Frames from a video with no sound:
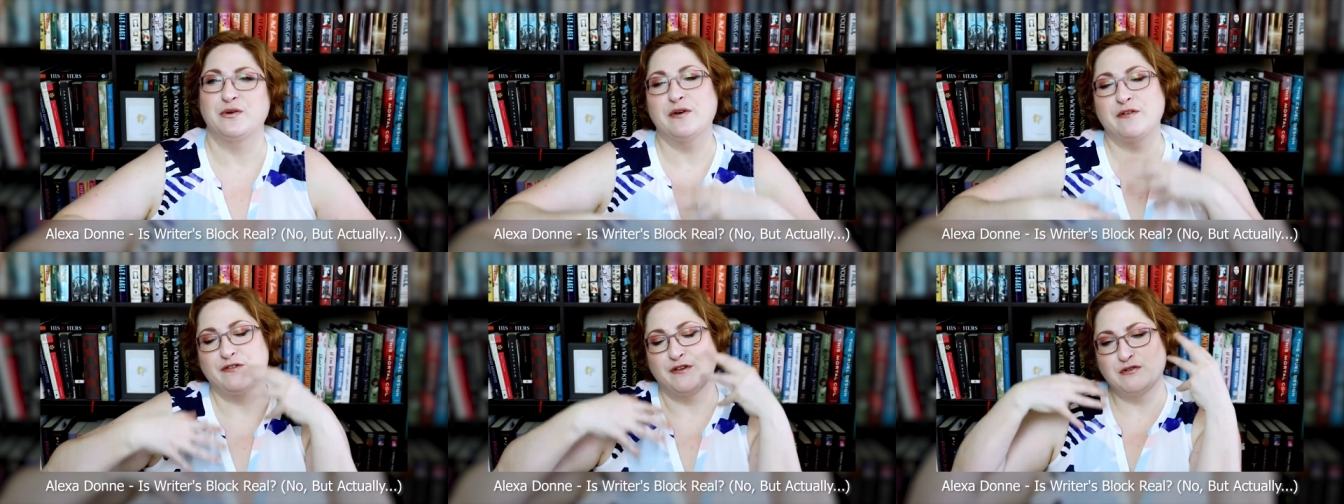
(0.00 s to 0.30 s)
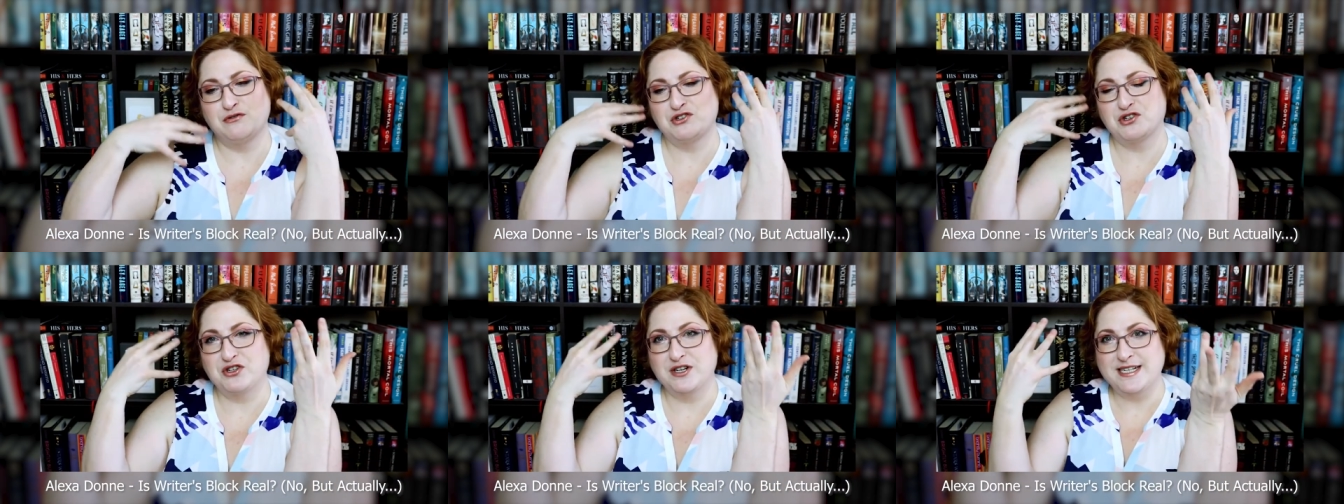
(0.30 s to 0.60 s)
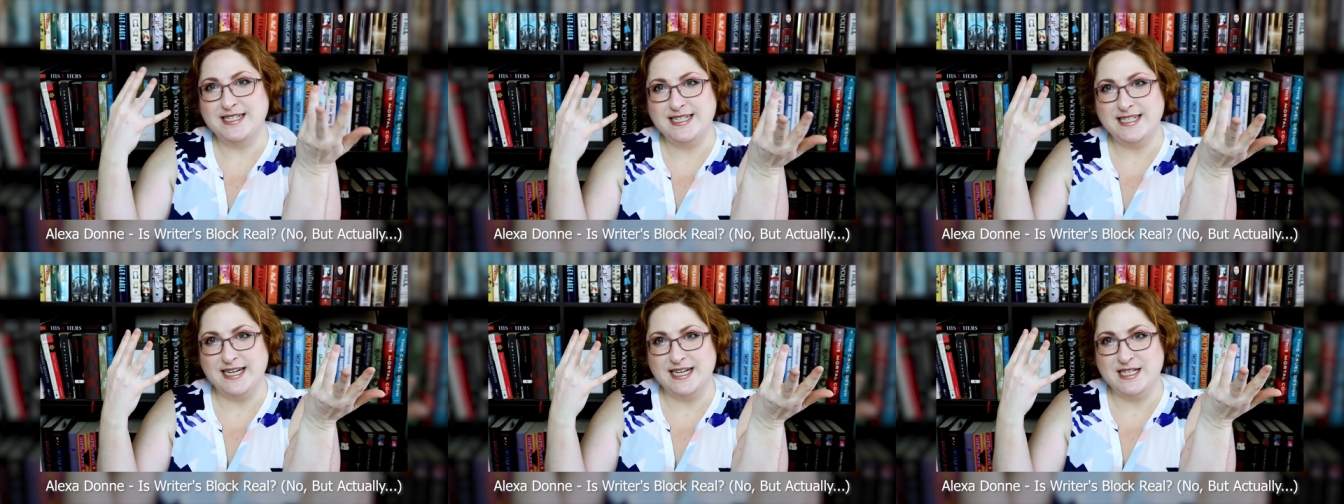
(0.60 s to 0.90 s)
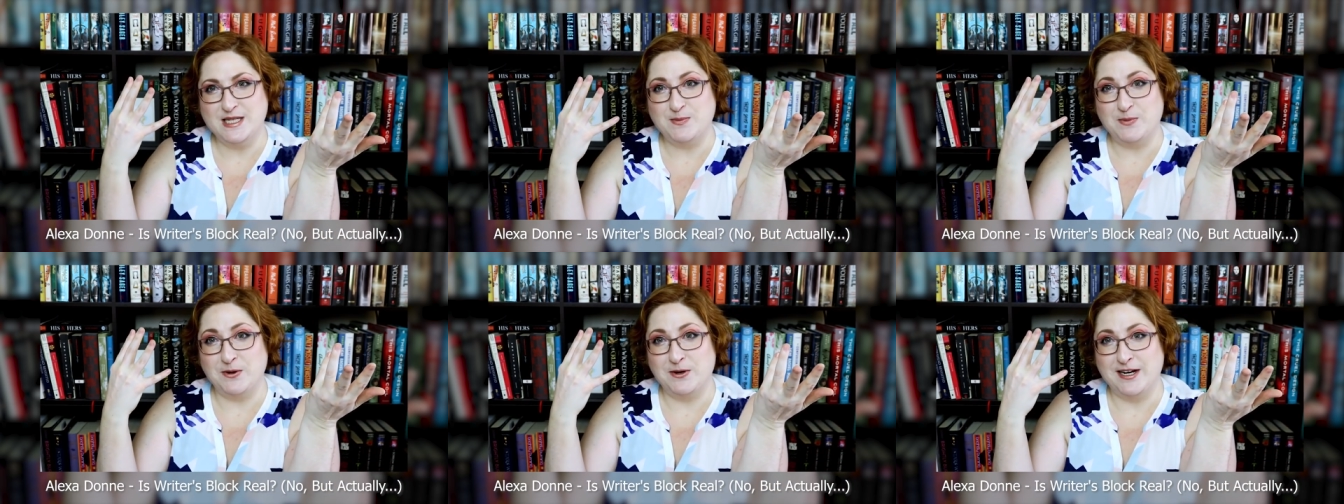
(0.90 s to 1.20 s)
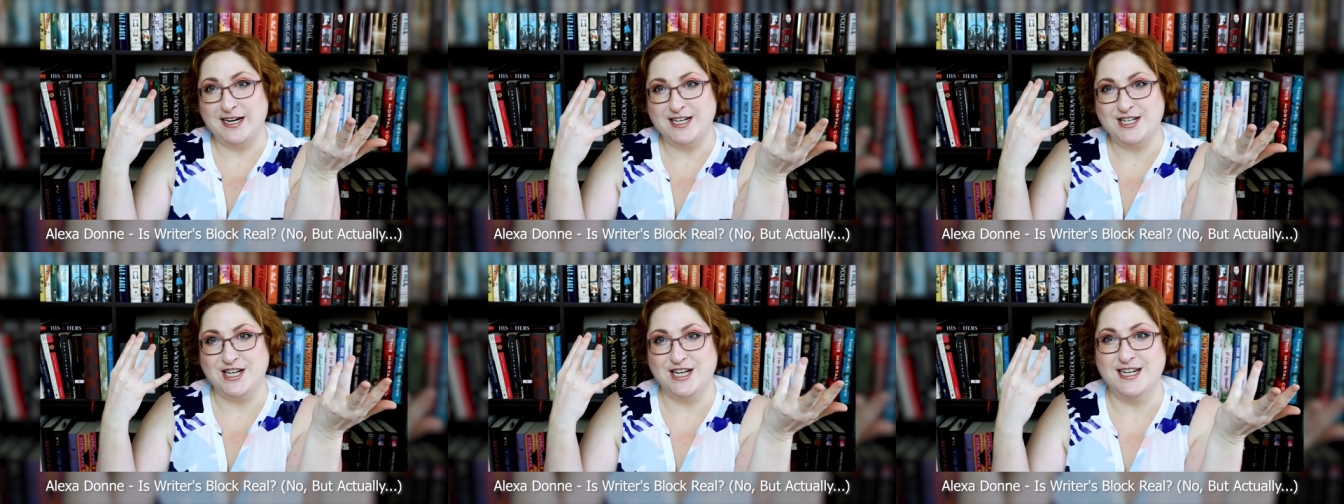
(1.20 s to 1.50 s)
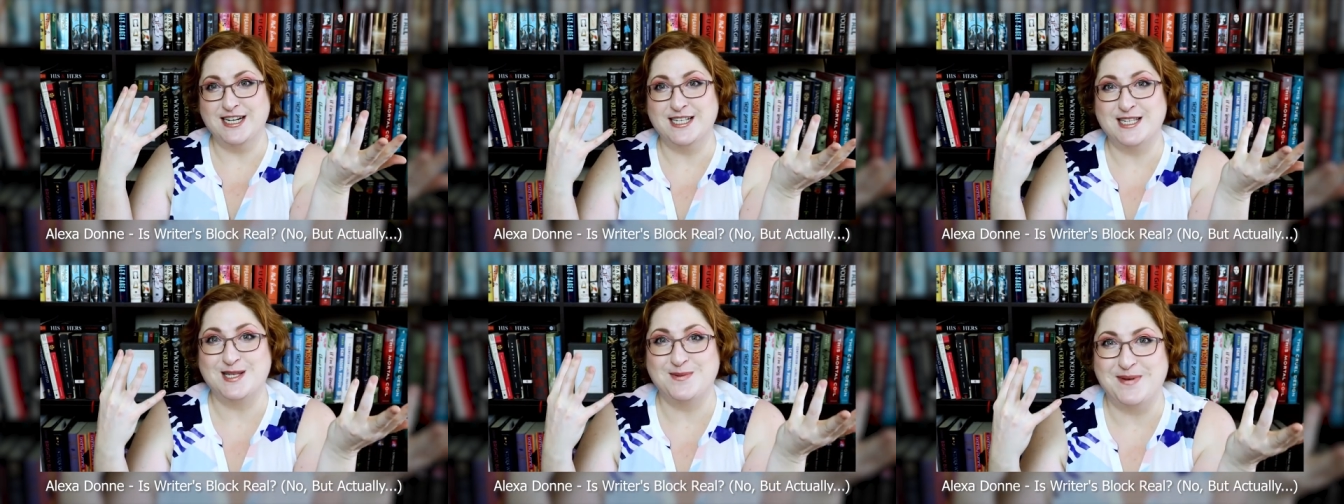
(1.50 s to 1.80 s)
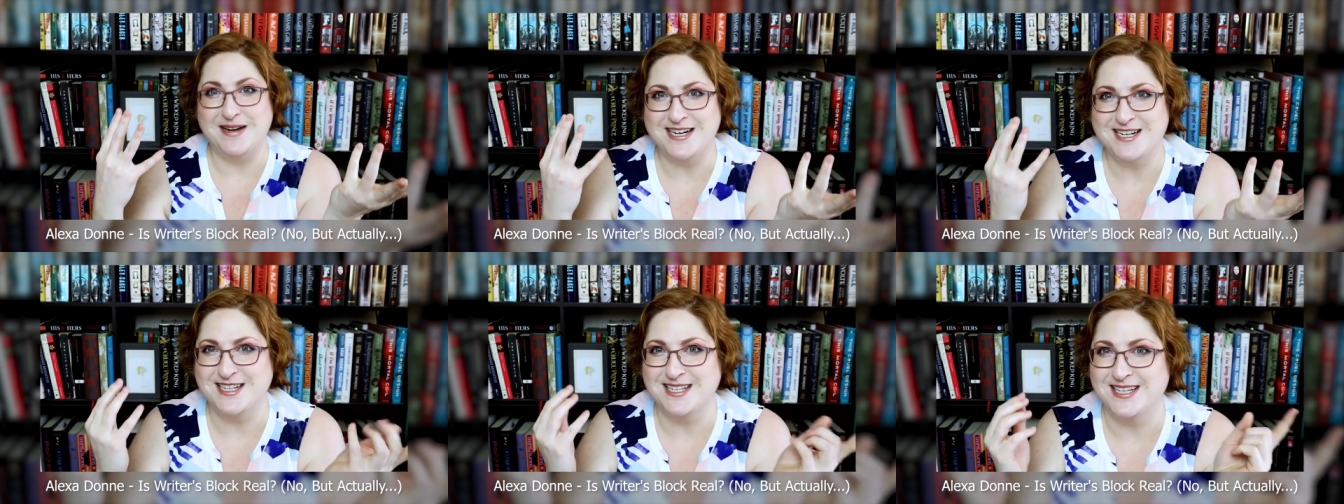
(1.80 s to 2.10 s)
If you treat inspiration,
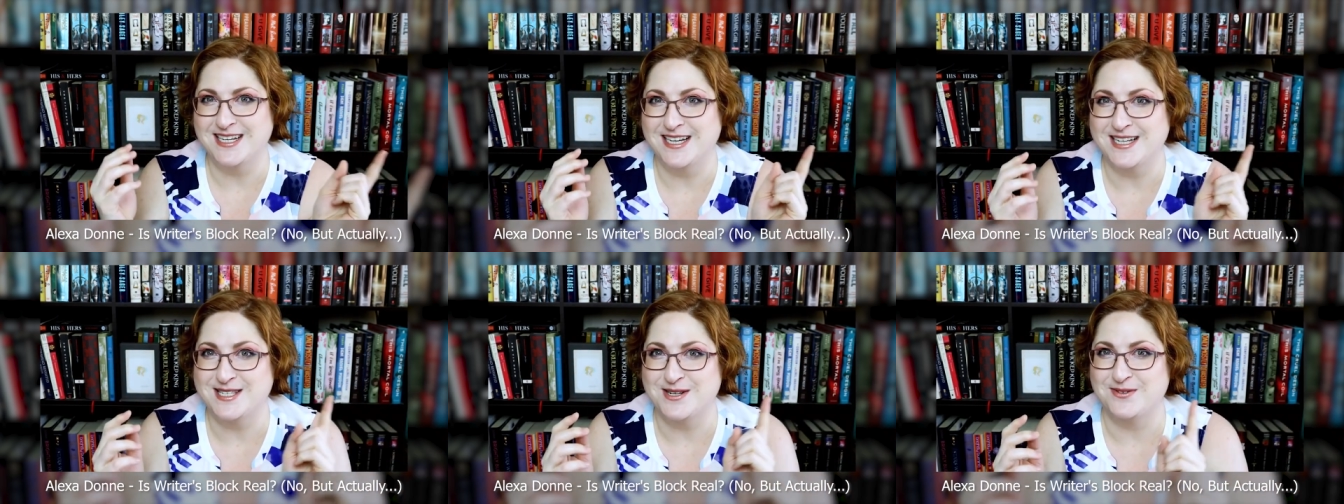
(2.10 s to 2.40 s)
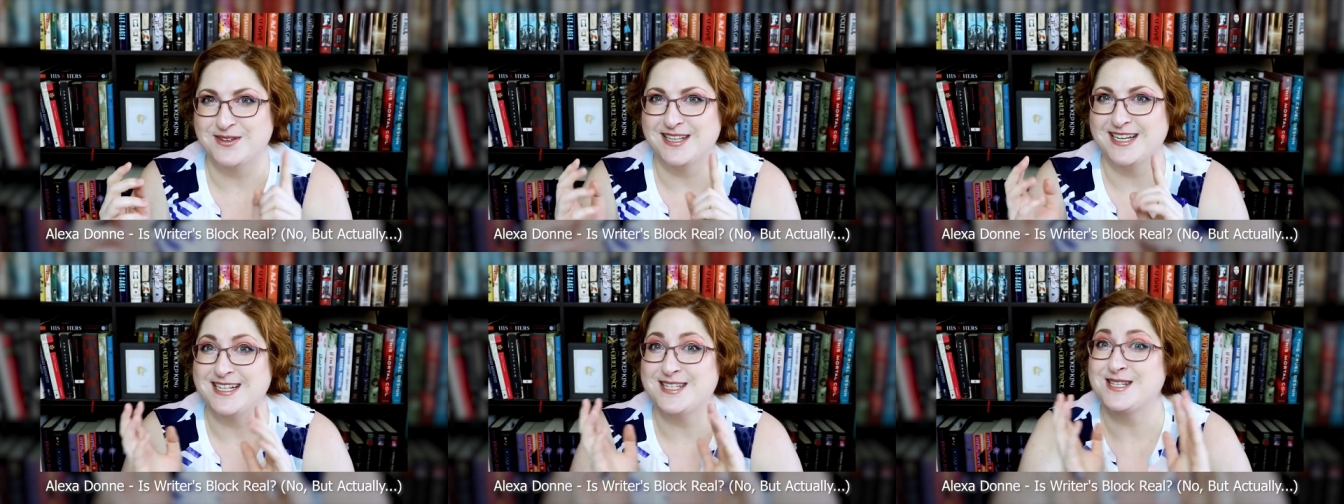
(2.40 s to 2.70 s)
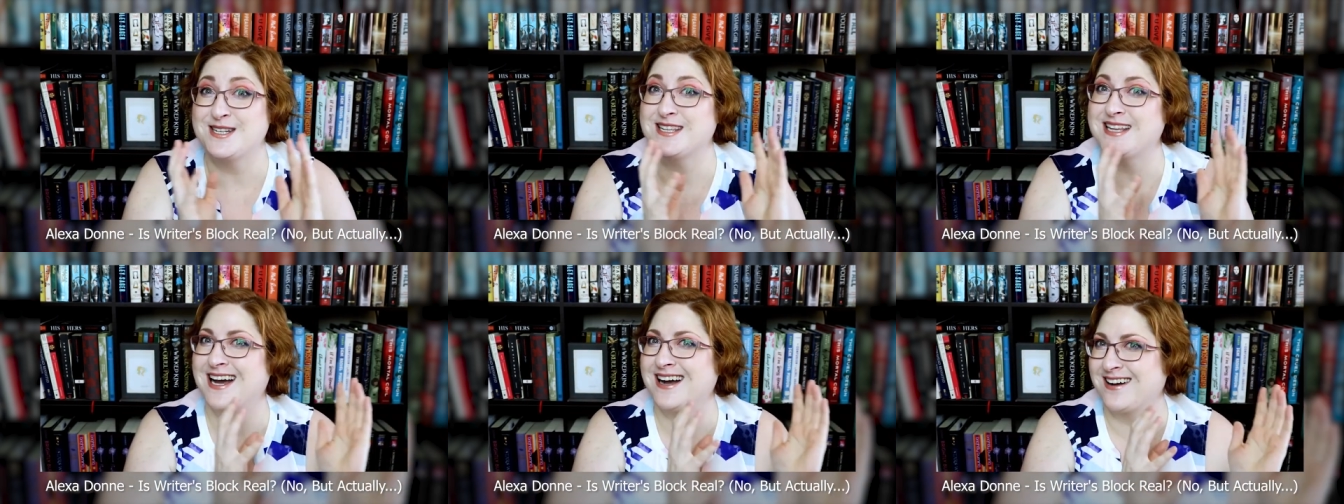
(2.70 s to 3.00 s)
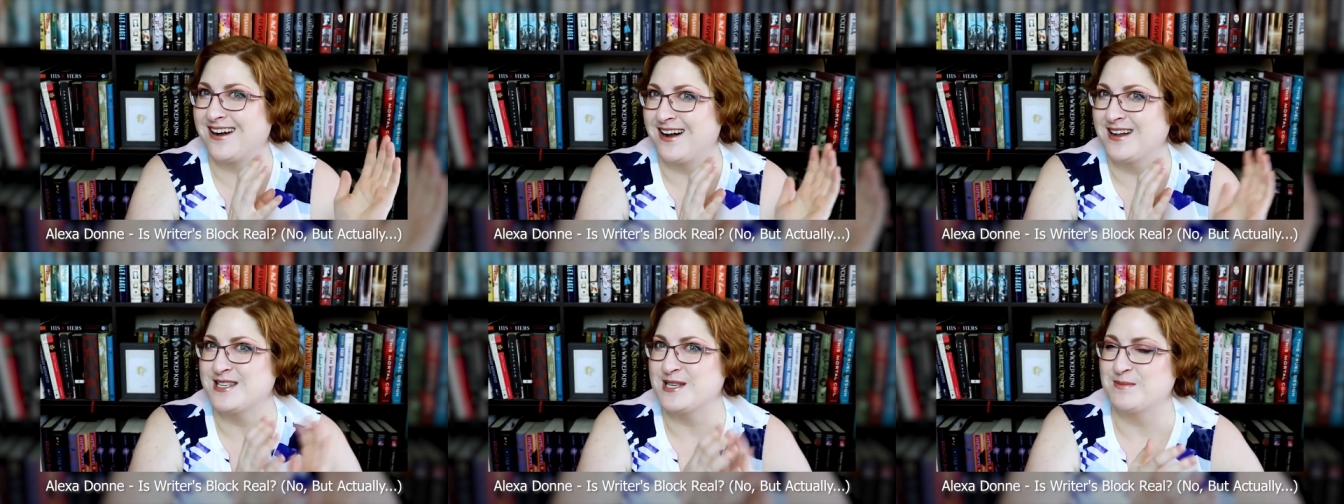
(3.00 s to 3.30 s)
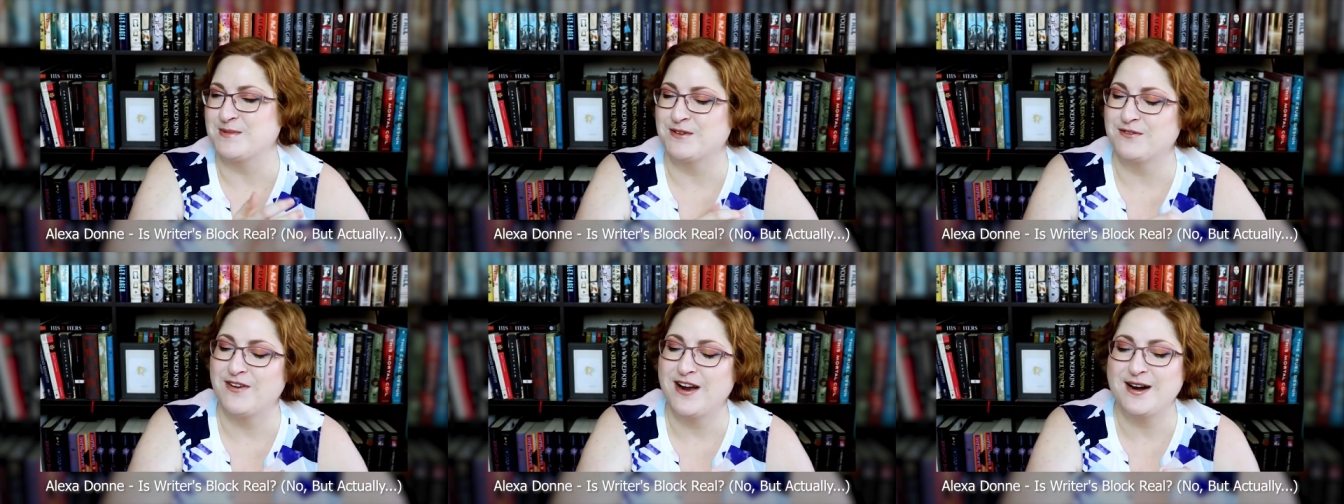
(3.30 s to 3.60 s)
especially as it relates to that concept of